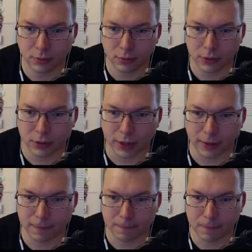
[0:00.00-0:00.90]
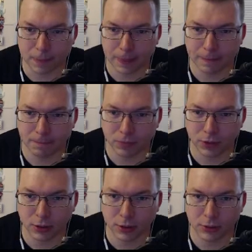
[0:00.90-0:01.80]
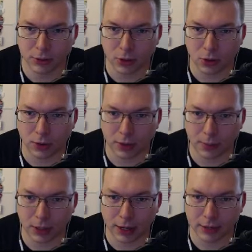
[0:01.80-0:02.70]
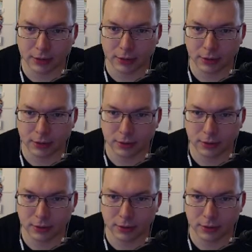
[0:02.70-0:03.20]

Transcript: This guy. So I'm going to guess...